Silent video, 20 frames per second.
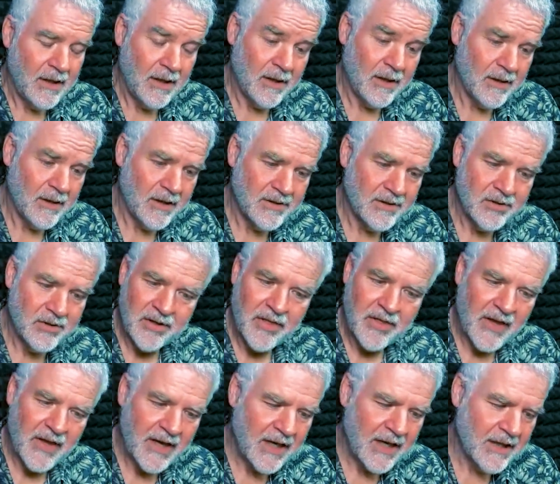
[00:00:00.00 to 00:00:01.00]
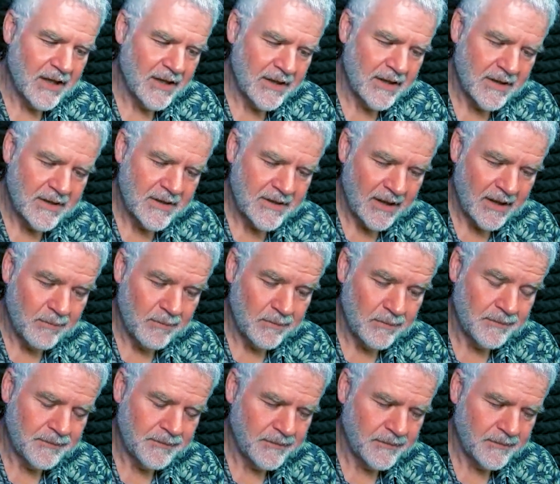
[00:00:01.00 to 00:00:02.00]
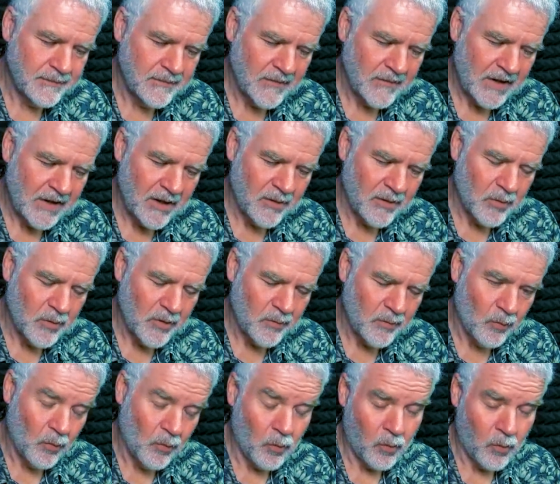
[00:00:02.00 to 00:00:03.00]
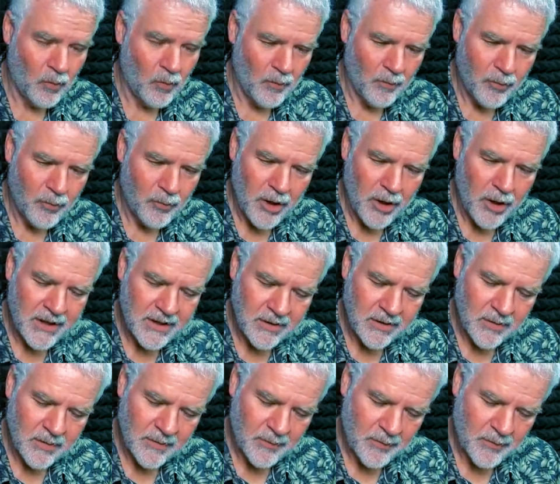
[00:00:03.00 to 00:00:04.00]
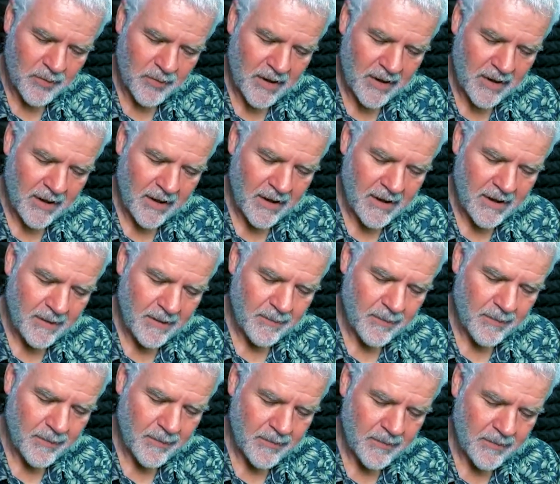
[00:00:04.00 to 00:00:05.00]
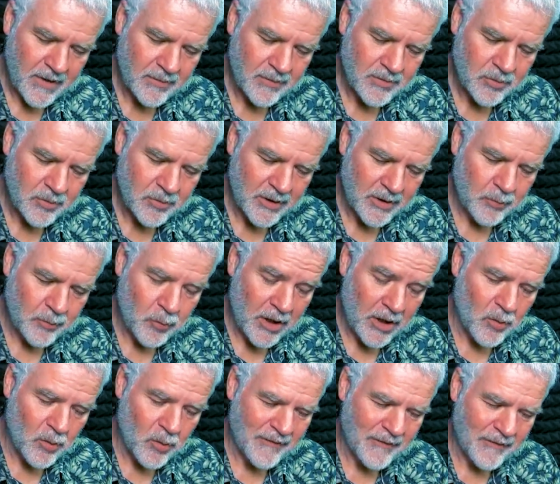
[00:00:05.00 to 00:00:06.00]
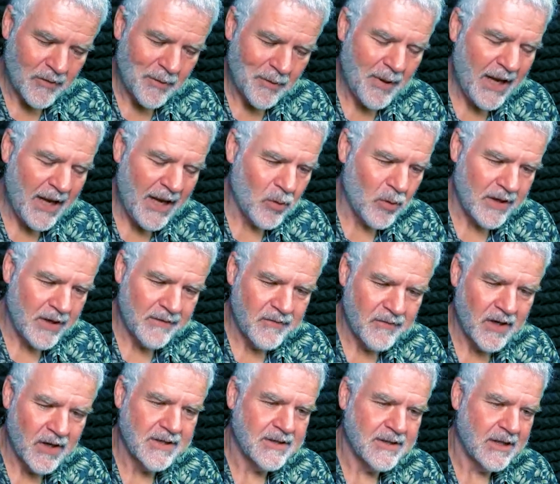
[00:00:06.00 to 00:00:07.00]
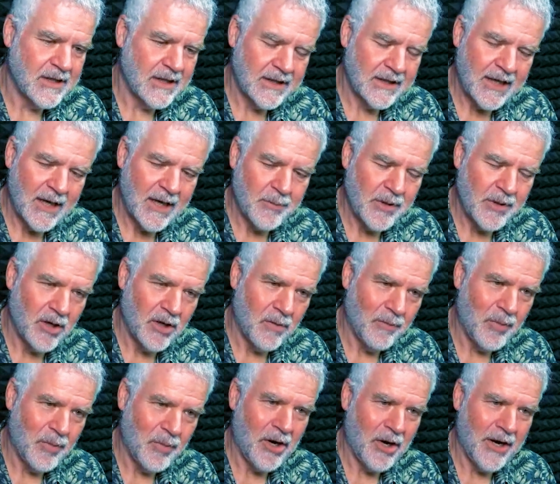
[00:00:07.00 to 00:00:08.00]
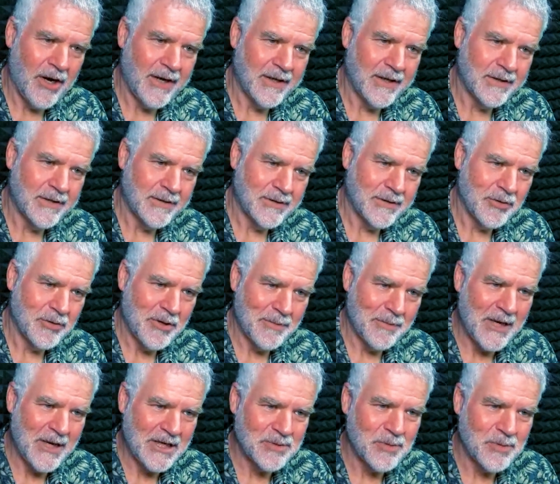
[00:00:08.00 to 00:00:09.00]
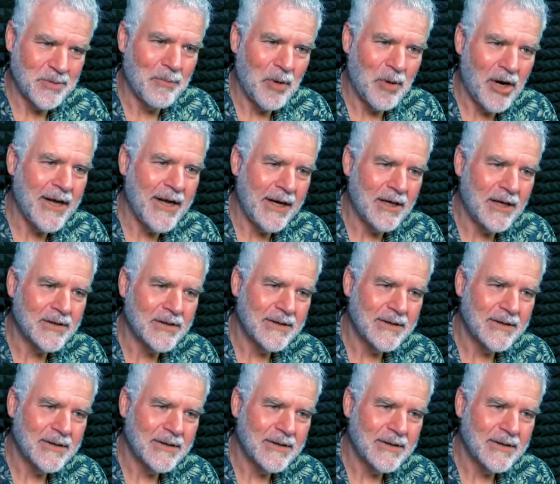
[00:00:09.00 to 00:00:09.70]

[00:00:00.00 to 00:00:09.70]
I, I was sort of thinking that, um, you know, prior to, um, you know, so when, I worked for the bank, we advised the company on buying, doing the management buyout.